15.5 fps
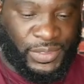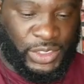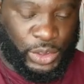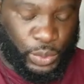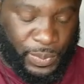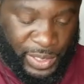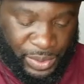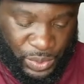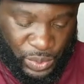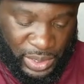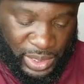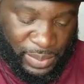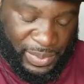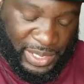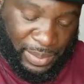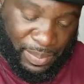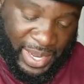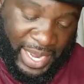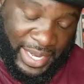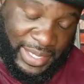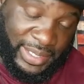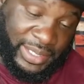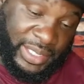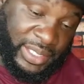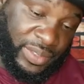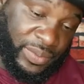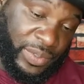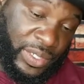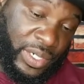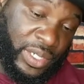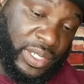Spirit, will it be a bad decision
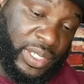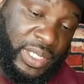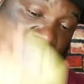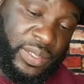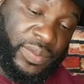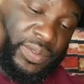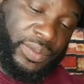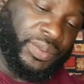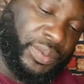for her to leave?